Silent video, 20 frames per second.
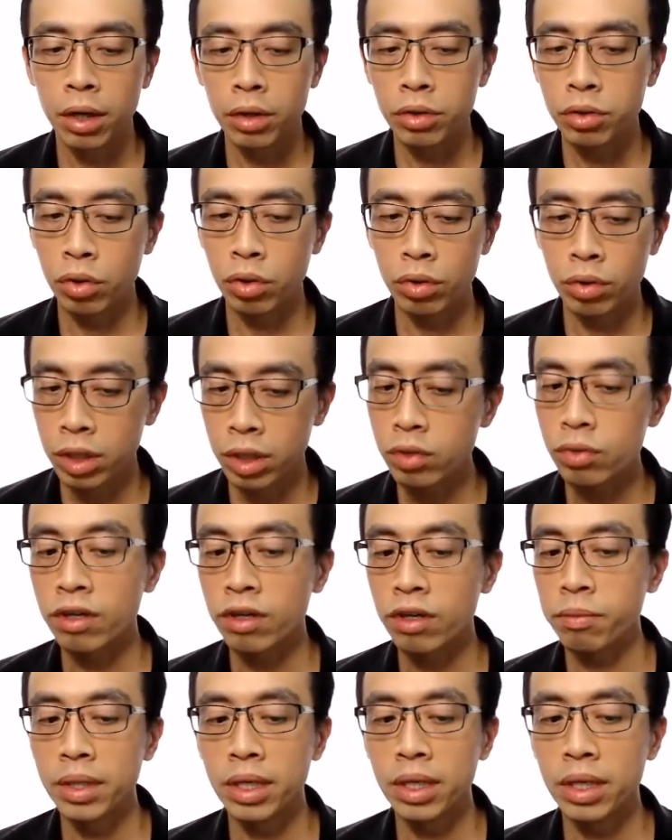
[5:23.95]
So this will
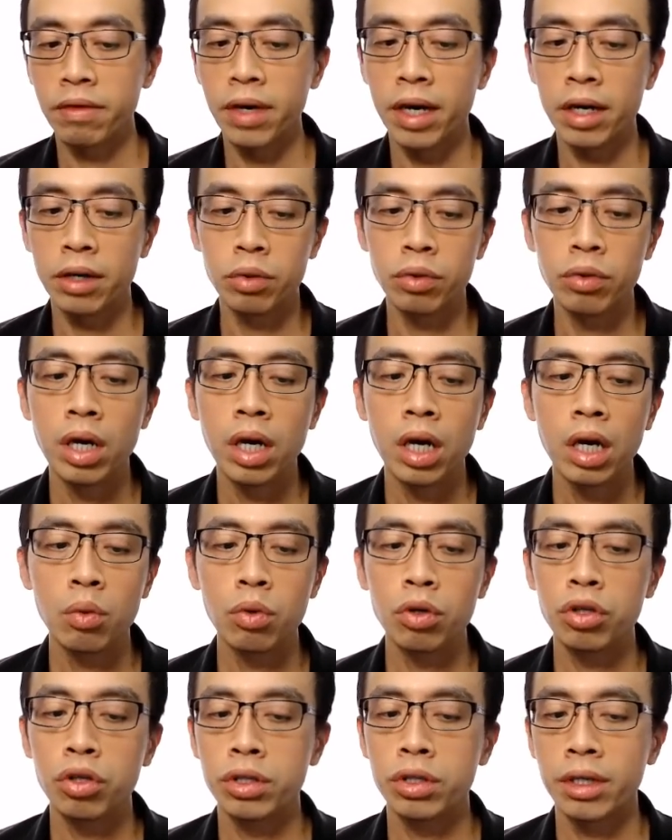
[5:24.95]
give me a value
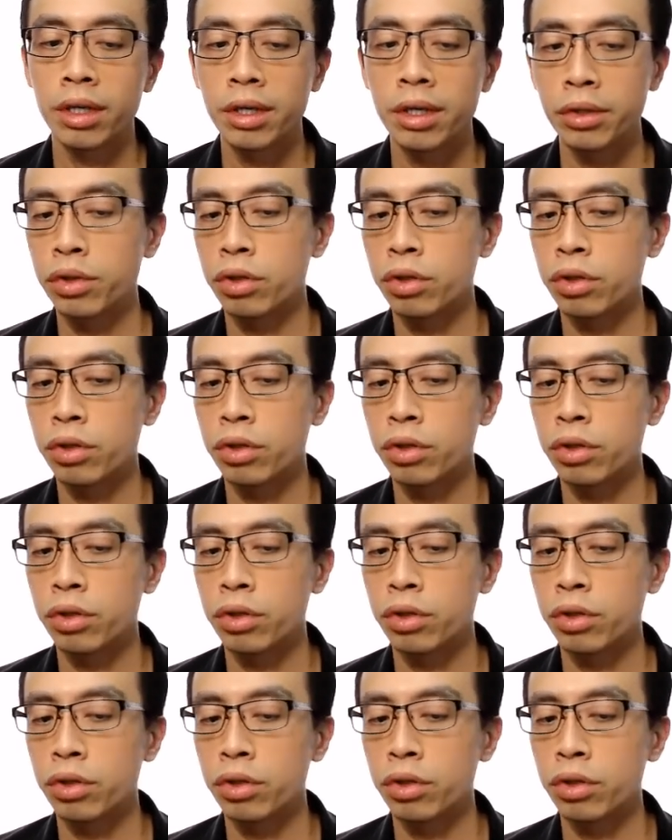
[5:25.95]
which is